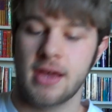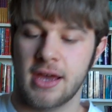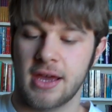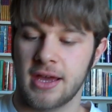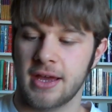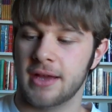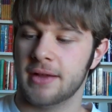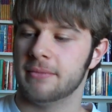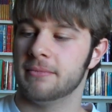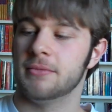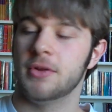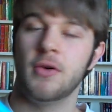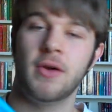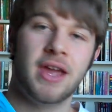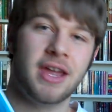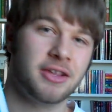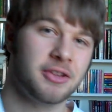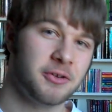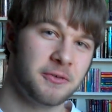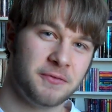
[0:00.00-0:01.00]
Uh, no
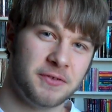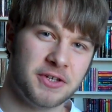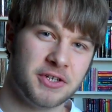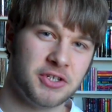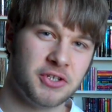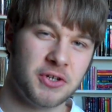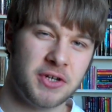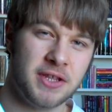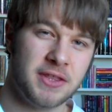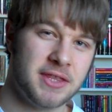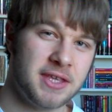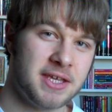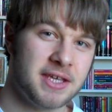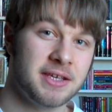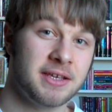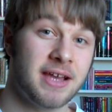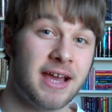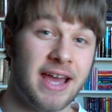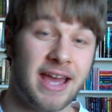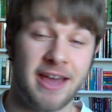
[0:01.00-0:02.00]
Hanklerfish or
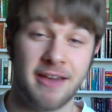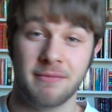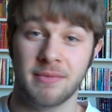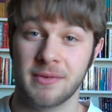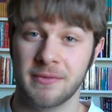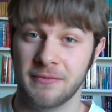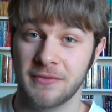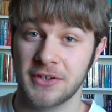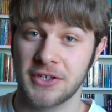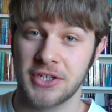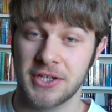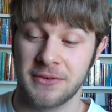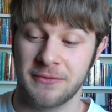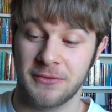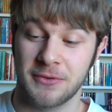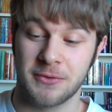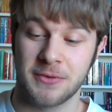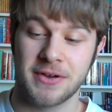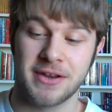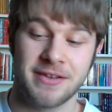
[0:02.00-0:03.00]
anything. I have been fishing
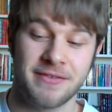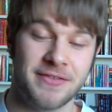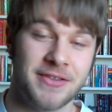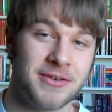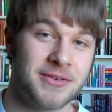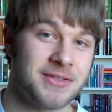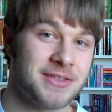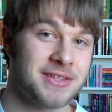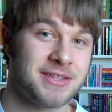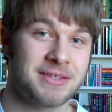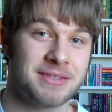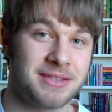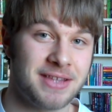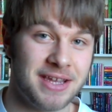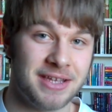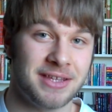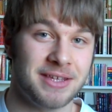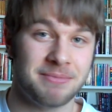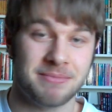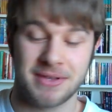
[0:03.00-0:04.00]
for one of those
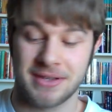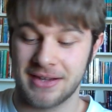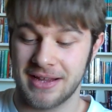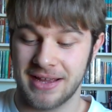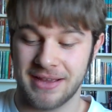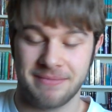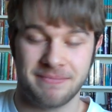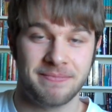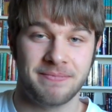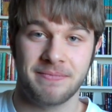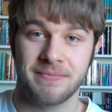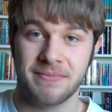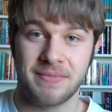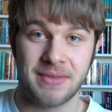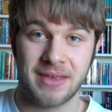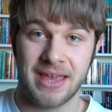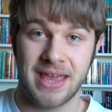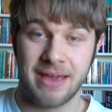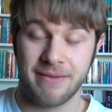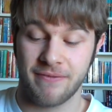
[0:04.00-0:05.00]
lately, but I
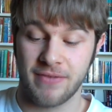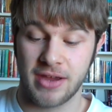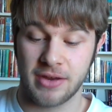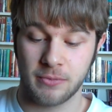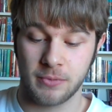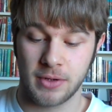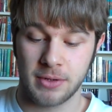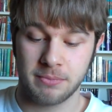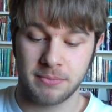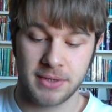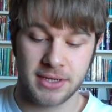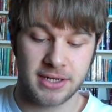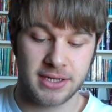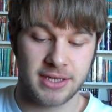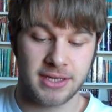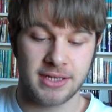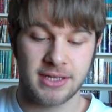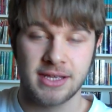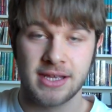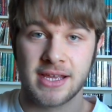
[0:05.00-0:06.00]
can't find one. But
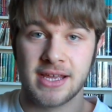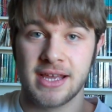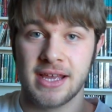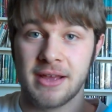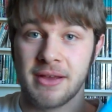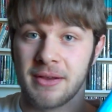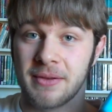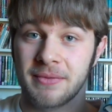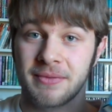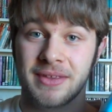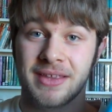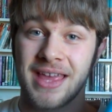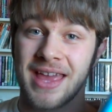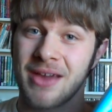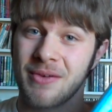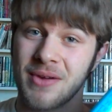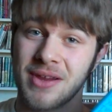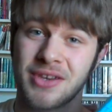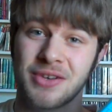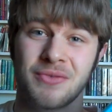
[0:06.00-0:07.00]
uh,
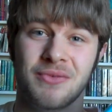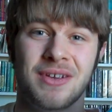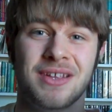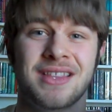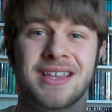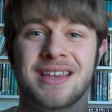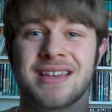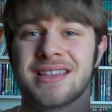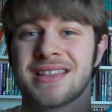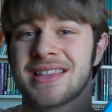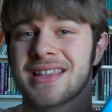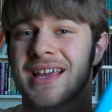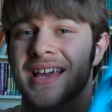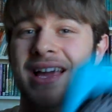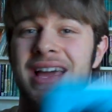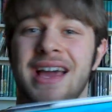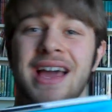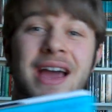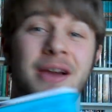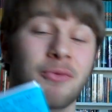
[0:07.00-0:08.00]
can't wait to read this.
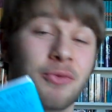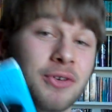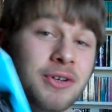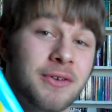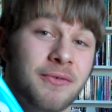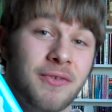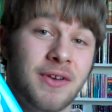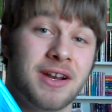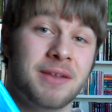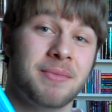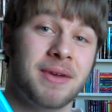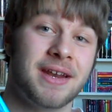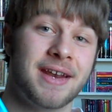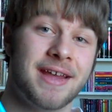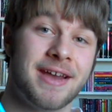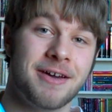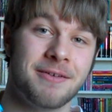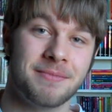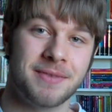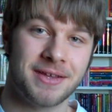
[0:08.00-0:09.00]
I would have read it by
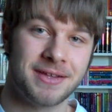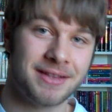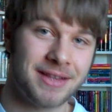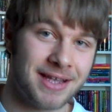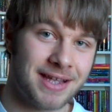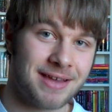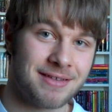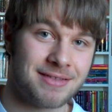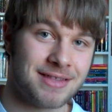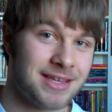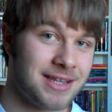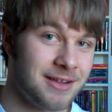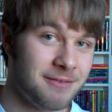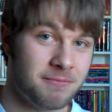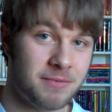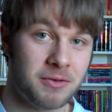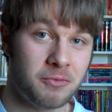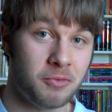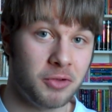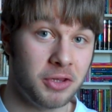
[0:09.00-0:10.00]
now, but like I said,
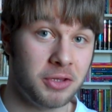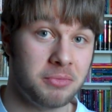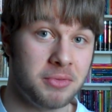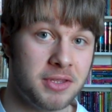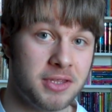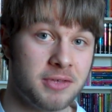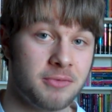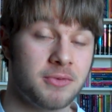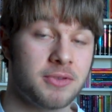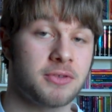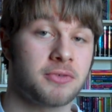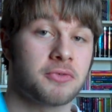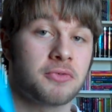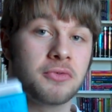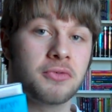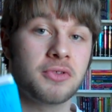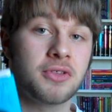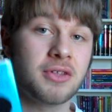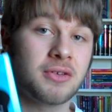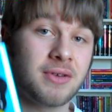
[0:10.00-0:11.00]
I've been really busy with
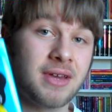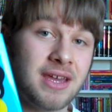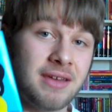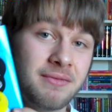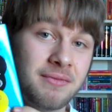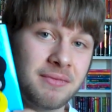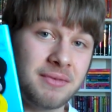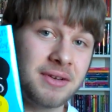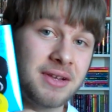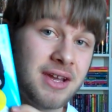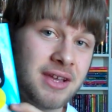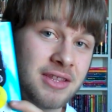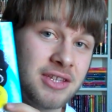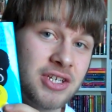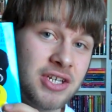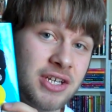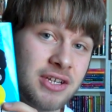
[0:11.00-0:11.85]
school, so I haven't gotten the